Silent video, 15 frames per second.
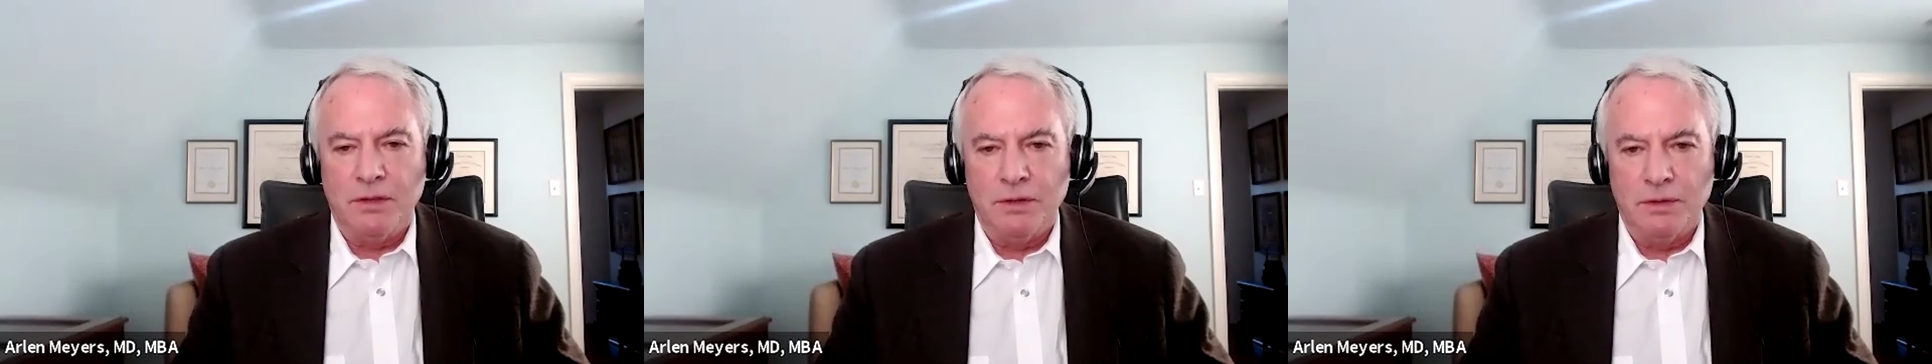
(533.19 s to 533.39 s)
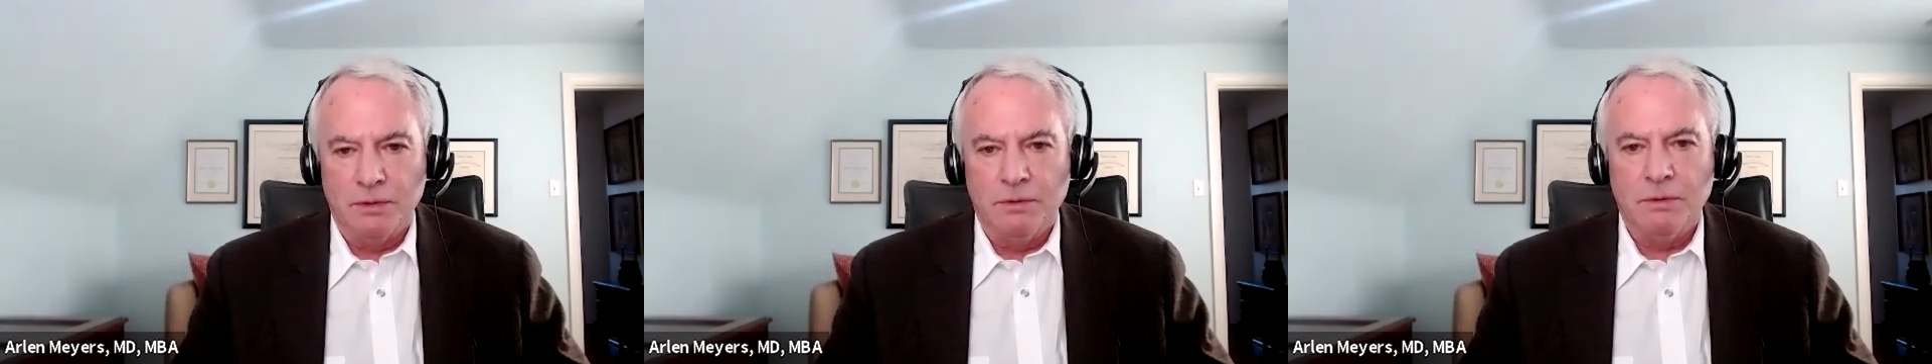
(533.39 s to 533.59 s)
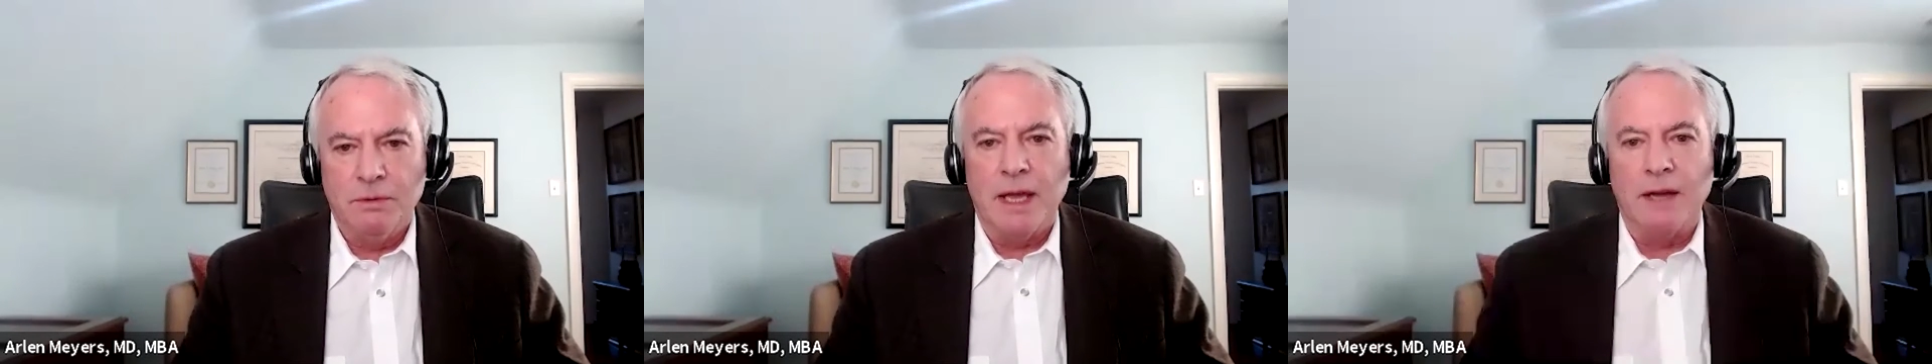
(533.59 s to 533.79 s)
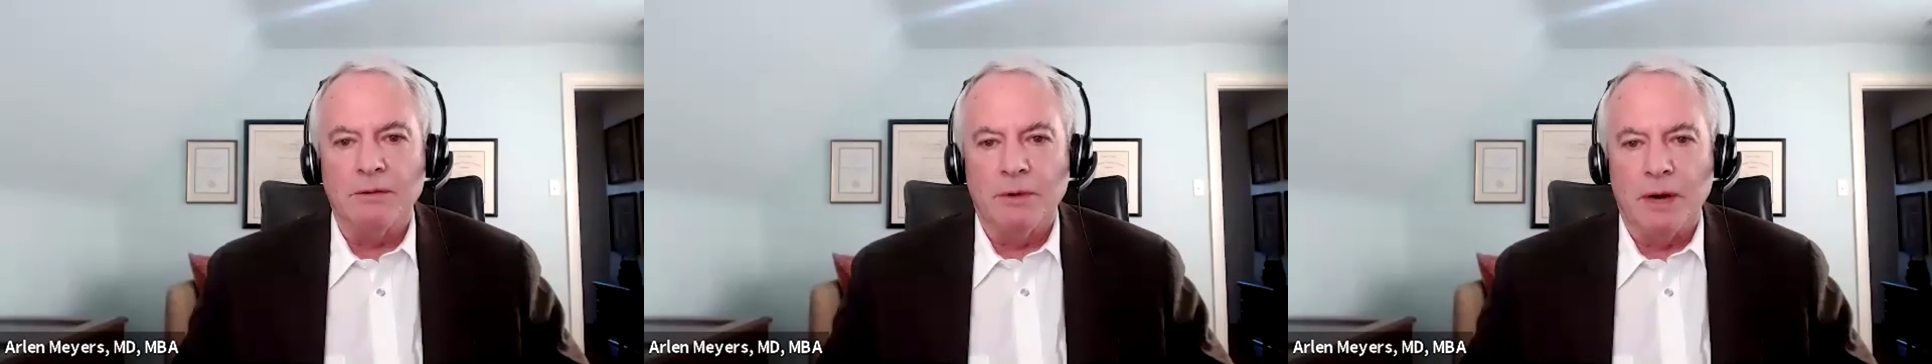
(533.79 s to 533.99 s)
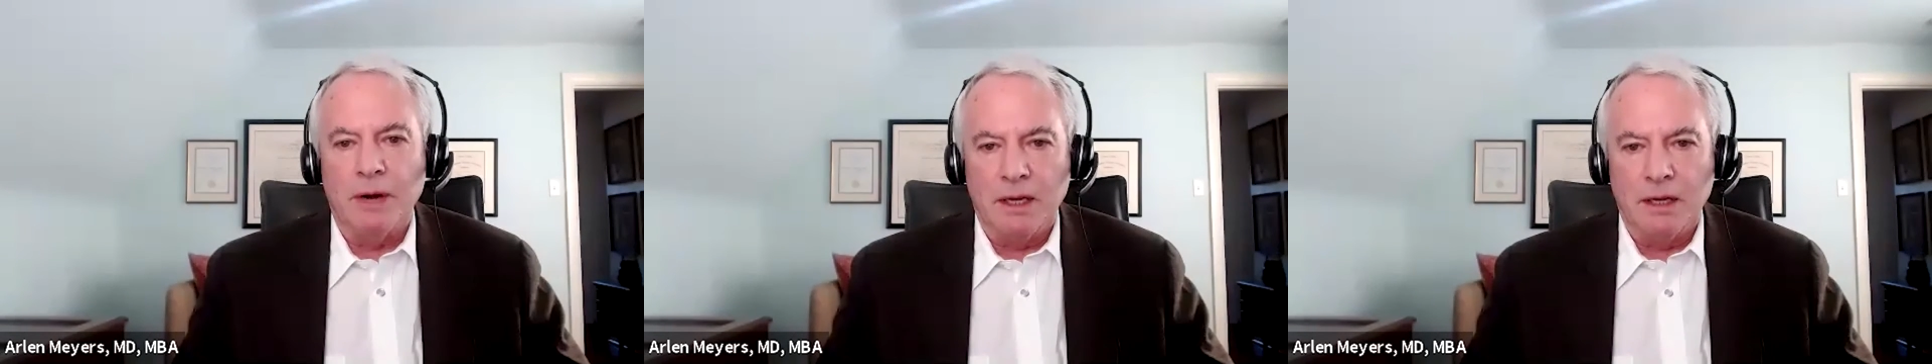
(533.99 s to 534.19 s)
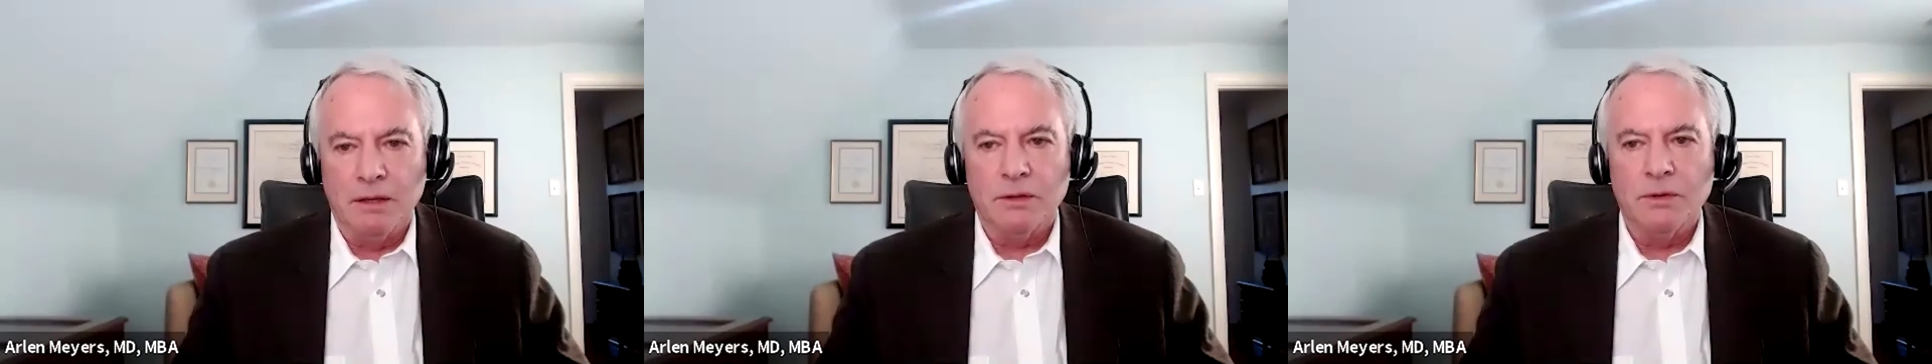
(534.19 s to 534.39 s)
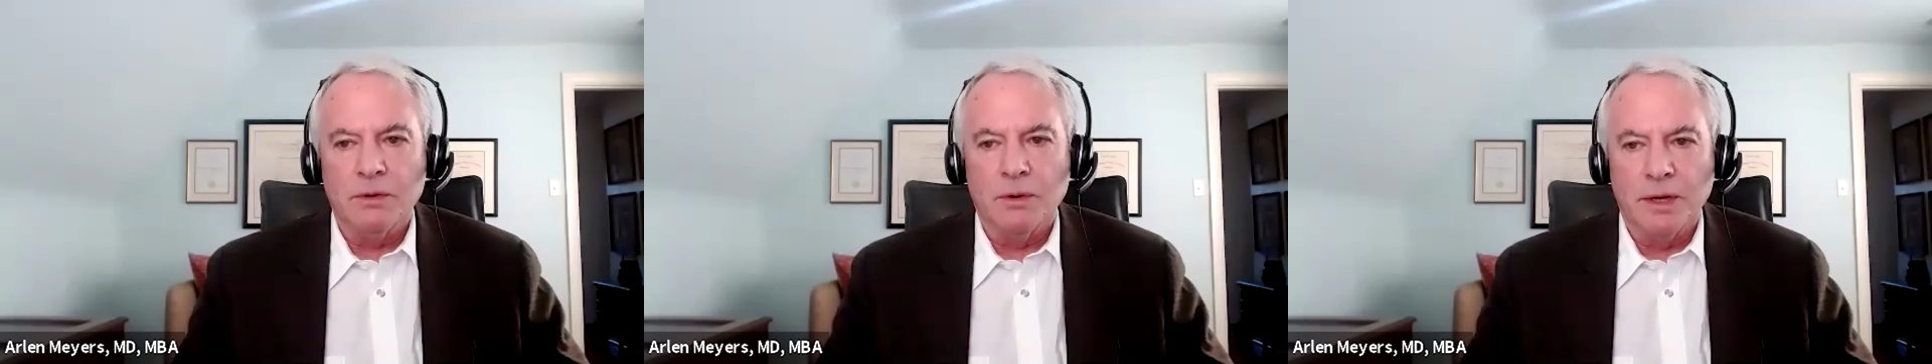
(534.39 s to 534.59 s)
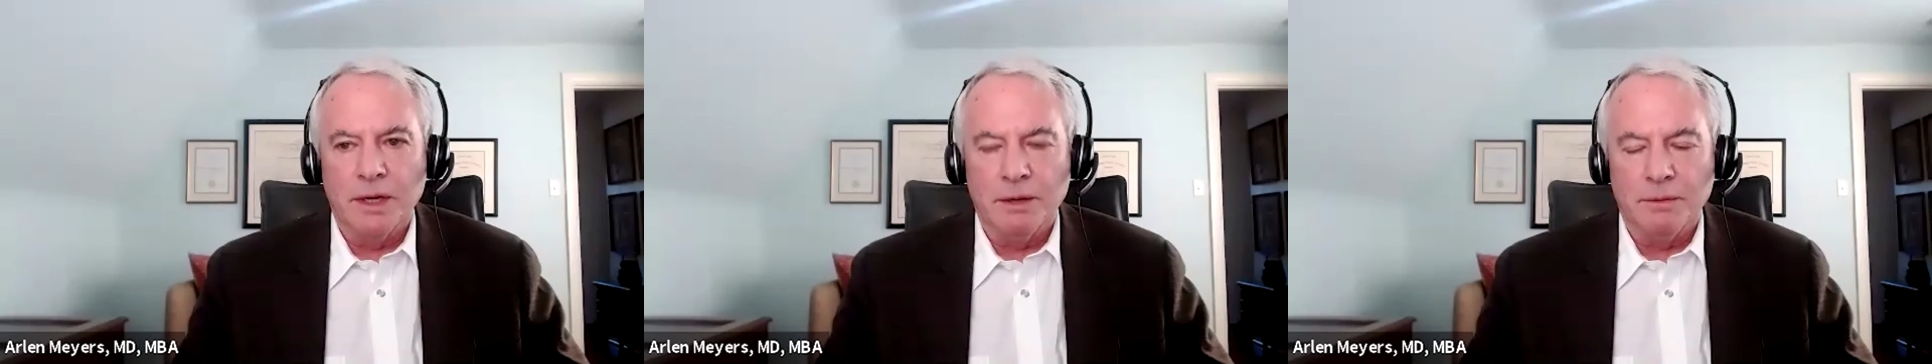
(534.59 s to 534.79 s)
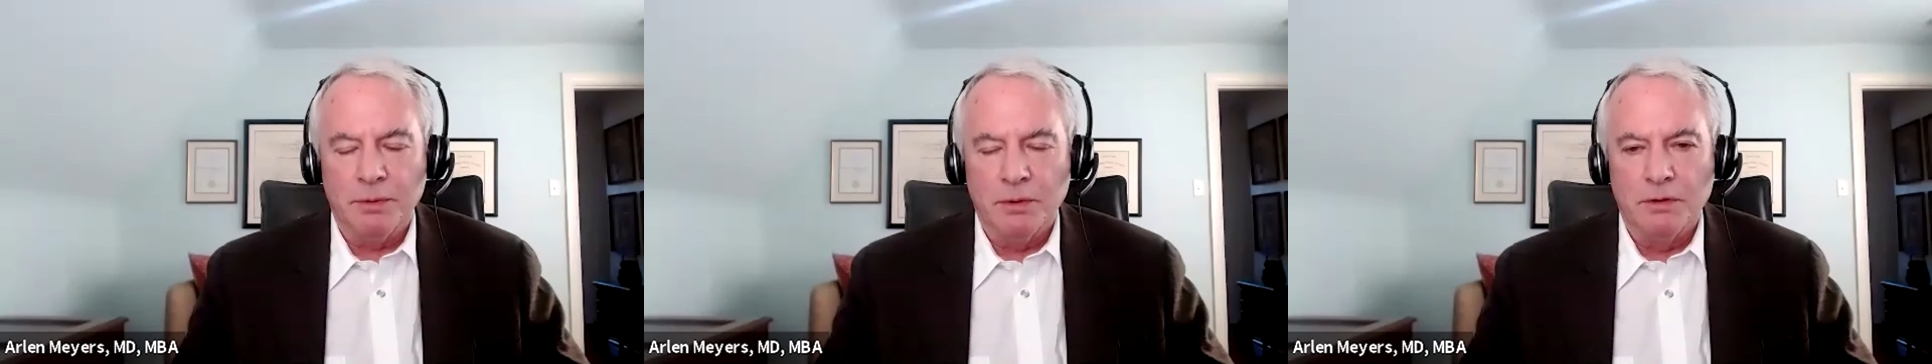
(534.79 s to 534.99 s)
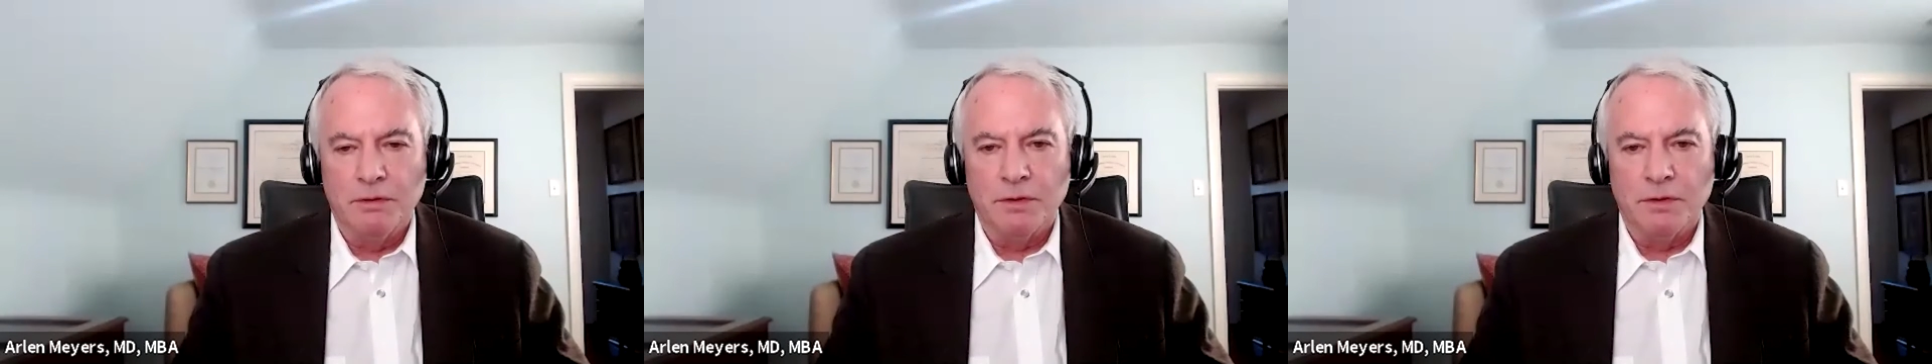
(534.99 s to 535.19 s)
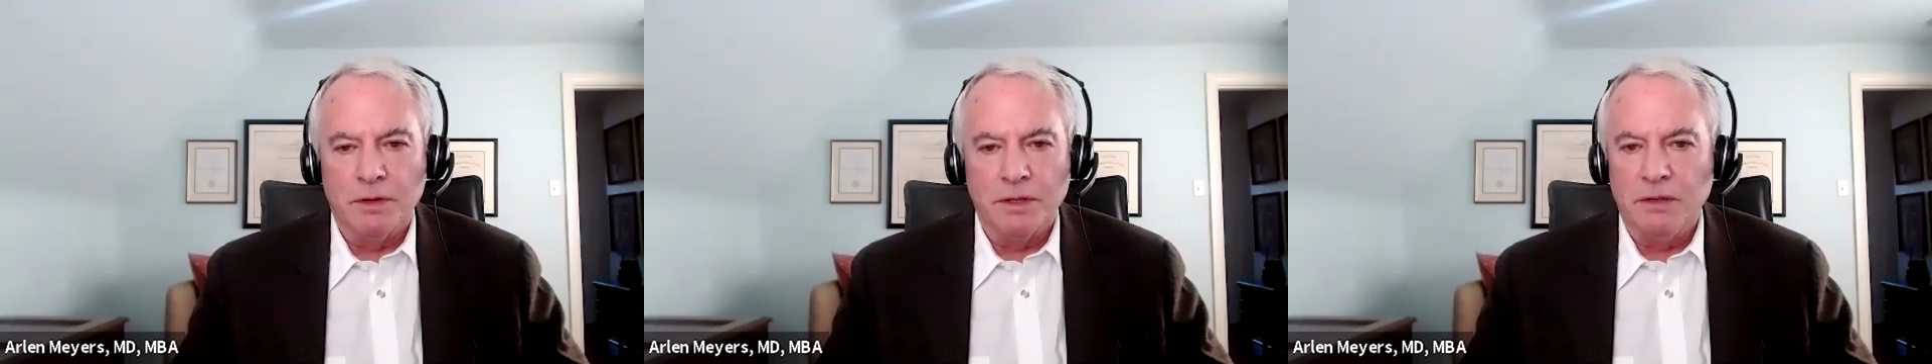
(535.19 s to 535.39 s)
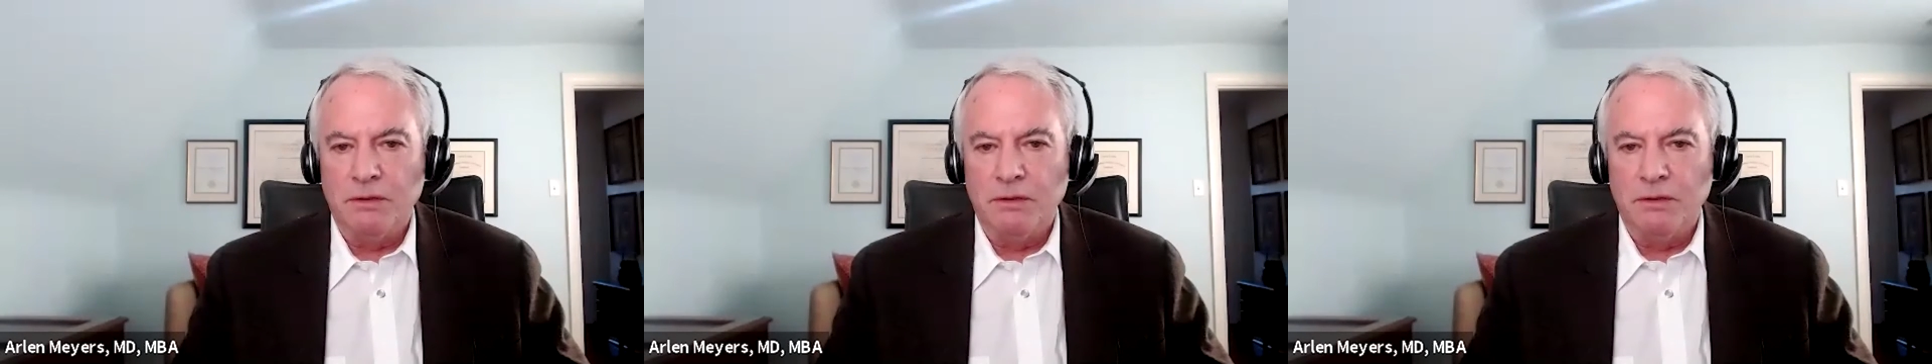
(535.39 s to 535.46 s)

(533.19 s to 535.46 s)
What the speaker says: to get regulatory approval.